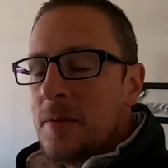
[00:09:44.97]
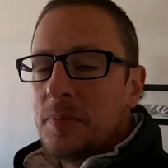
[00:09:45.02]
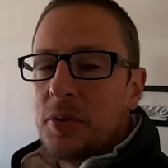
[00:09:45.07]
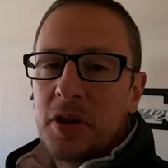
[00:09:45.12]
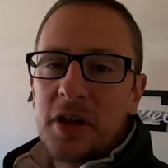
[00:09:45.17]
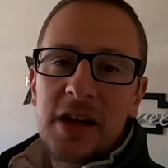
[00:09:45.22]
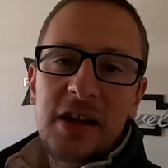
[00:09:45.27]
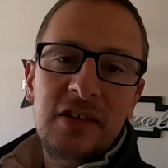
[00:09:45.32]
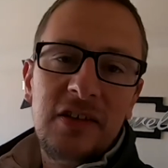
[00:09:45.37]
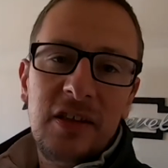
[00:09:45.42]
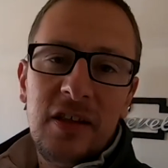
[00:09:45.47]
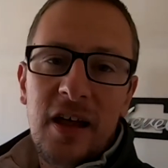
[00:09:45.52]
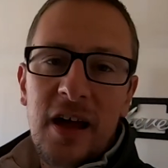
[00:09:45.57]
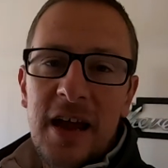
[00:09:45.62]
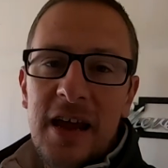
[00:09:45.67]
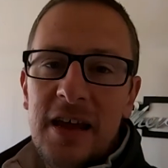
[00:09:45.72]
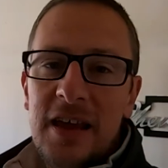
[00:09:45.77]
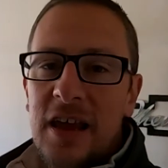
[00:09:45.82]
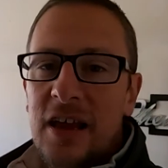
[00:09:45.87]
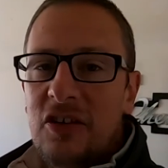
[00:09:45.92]
Please
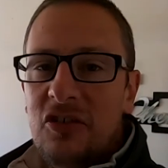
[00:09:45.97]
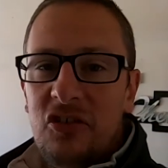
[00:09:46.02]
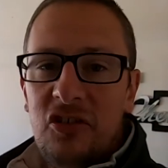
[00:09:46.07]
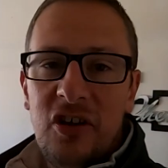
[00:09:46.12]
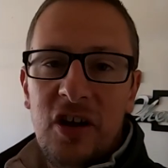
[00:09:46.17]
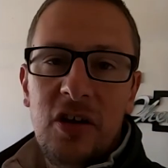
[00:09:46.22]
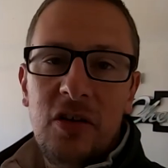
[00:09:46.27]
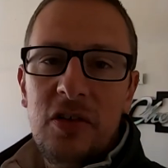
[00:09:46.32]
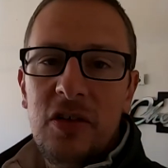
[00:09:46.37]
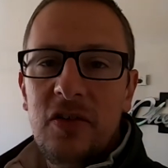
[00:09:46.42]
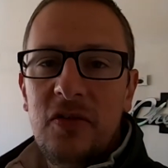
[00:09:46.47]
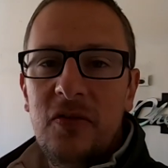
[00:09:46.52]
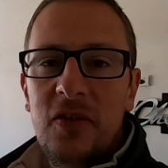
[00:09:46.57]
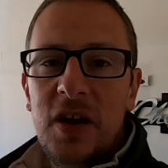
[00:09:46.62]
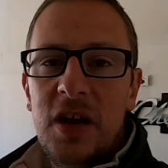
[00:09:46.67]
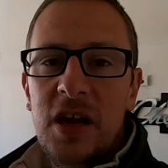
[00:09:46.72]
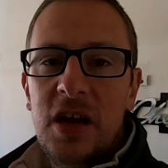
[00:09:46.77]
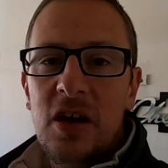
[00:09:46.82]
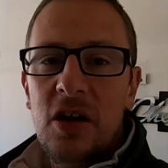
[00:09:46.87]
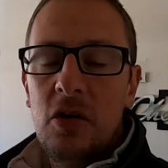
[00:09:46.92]
like and share this
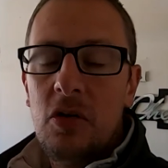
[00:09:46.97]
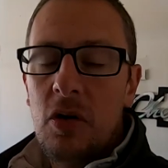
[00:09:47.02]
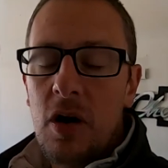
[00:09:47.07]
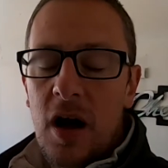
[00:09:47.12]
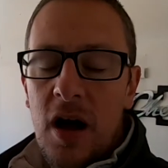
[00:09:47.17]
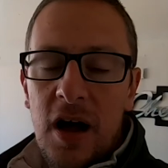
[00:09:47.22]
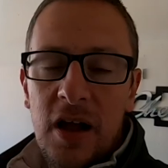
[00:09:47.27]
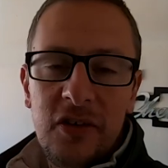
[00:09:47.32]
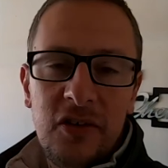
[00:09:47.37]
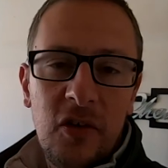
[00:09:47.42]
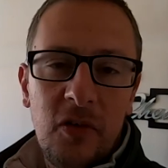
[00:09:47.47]
video.